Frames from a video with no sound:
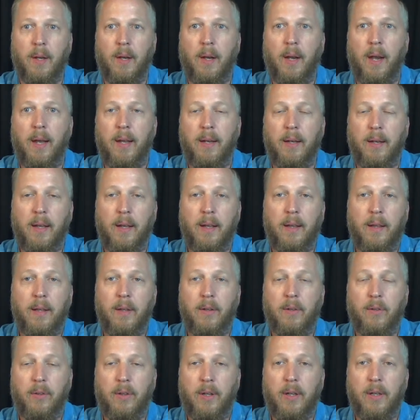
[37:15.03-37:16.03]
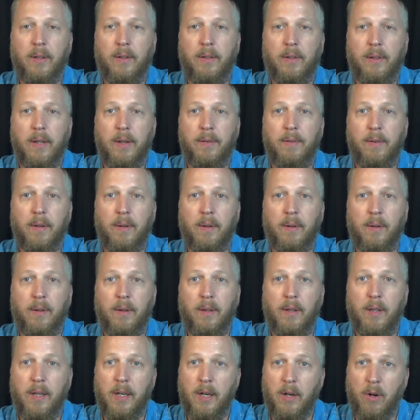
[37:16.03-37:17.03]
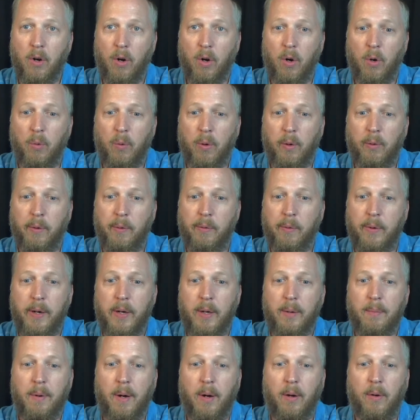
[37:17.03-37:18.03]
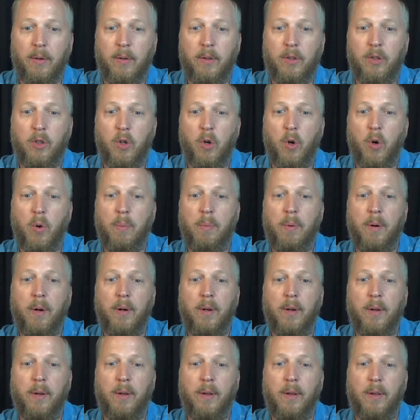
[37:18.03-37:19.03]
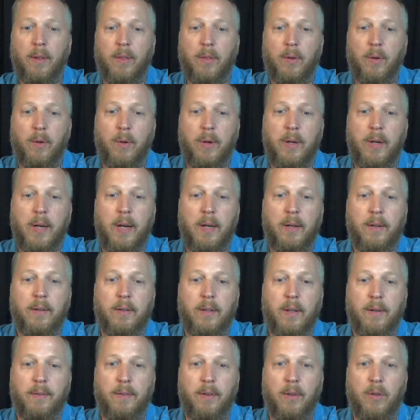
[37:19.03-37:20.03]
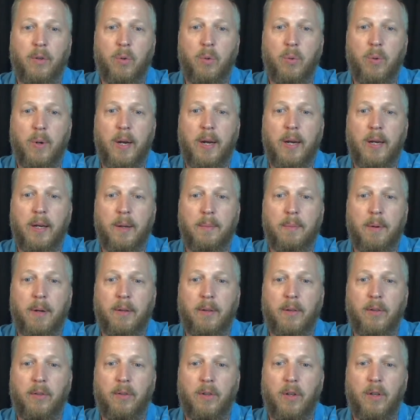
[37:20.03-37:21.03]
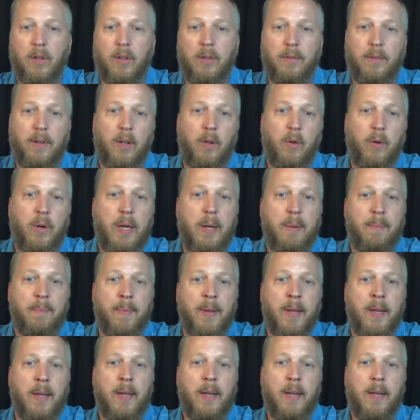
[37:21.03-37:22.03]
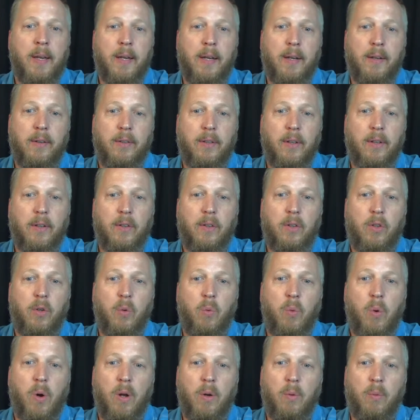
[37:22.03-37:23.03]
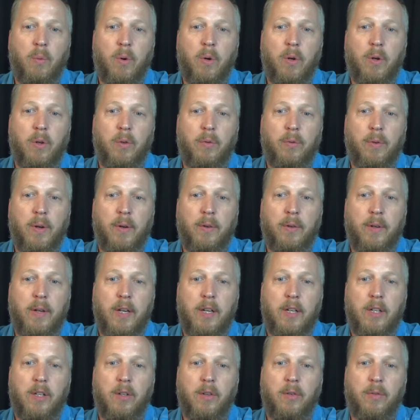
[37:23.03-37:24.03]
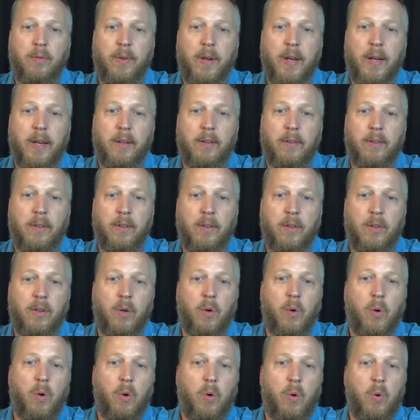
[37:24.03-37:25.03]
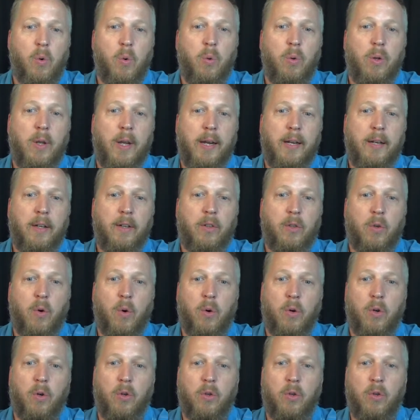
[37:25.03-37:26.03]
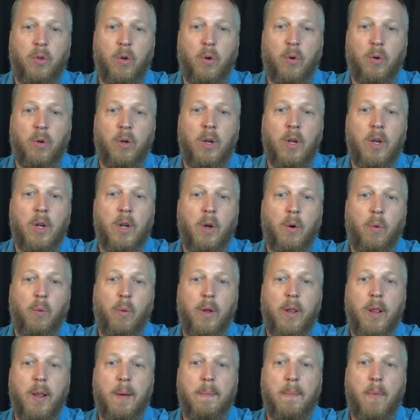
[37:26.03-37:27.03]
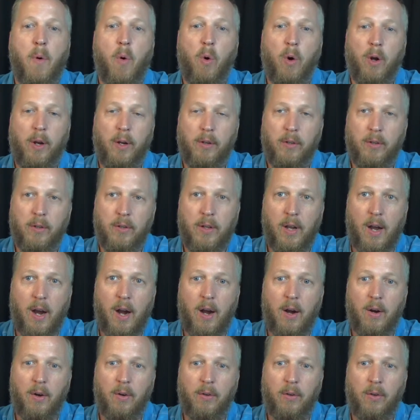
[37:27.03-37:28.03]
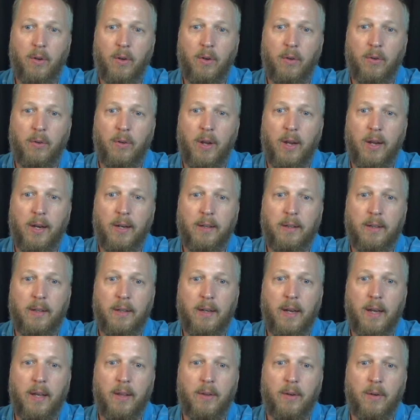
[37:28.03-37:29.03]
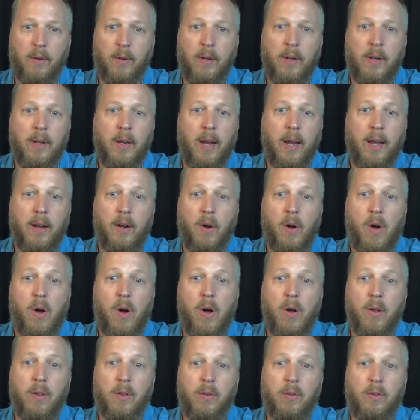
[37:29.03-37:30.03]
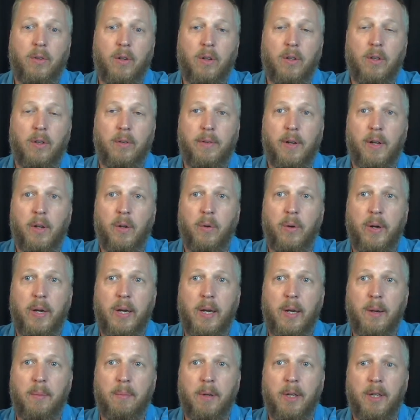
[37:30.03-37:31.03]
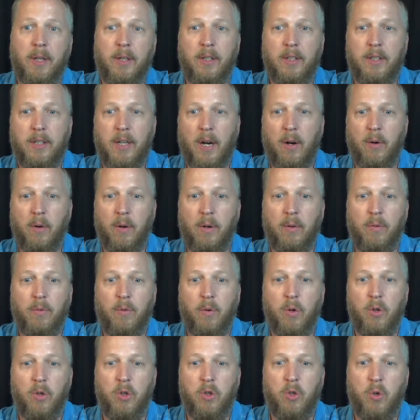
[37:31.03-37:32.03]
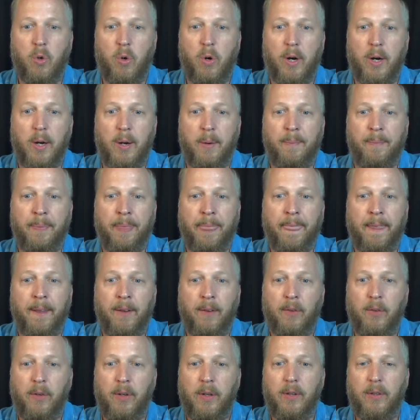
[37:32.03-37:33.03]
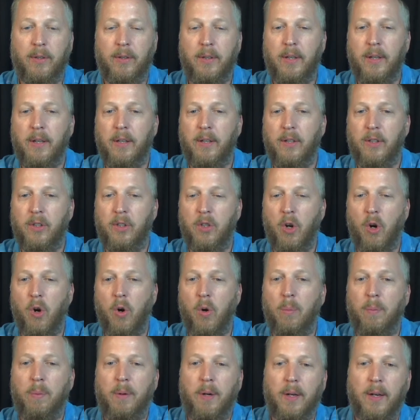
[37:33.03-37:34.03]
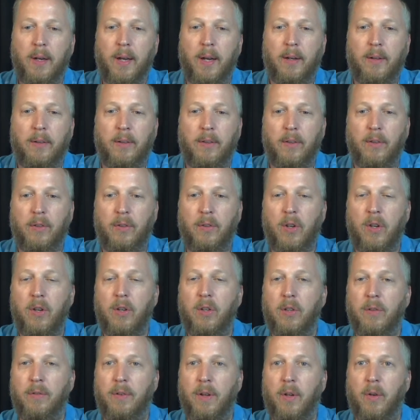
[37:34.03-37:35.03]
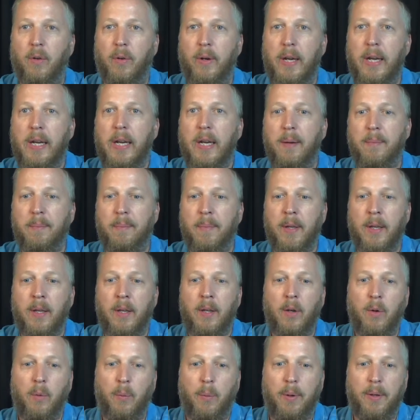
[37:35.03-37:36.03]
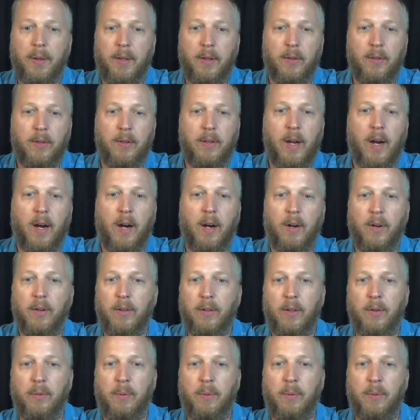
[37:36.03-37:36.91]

And this gets even clearer when we read about Job 38, 7 through 8, about the sons of Elohim. It says, "To what were its foundations fastened, or who laid its cornerstone, when the morning stars sang together, and all the sons of Elohim shouted for joy?" So you see, Job connects the sons of Elohim with the stars.